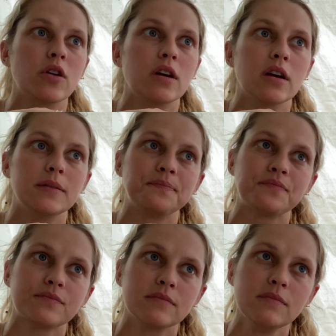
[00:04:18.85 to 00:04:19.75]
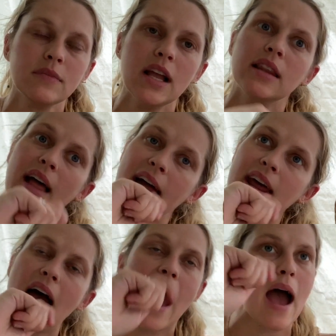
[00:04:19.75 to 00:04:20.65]
on a
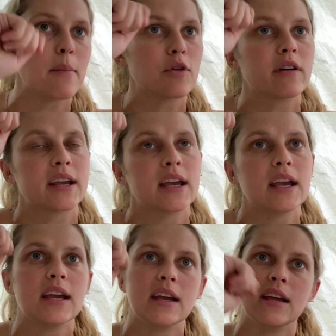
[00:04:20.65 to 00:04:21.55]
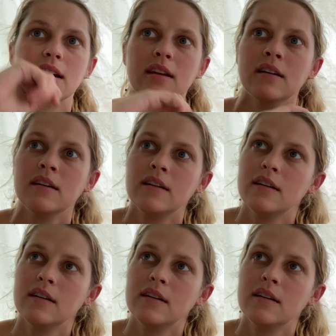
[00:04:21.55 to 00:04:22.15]
ladder hammering in